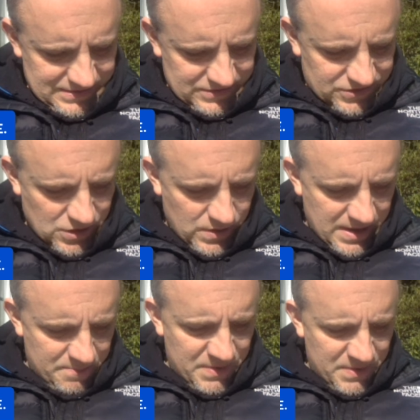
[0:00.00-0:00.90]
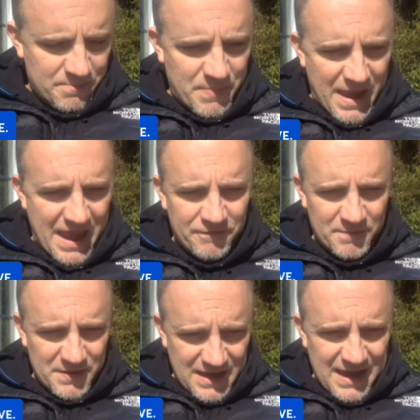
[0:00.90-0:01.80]
So him being banned
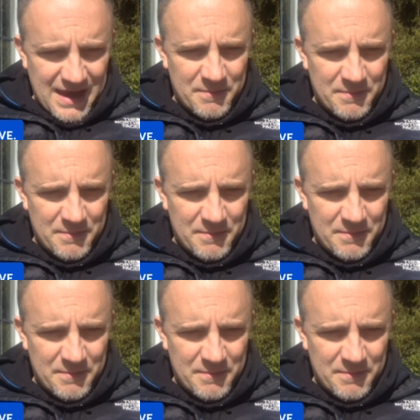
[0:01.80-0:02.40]
from the game,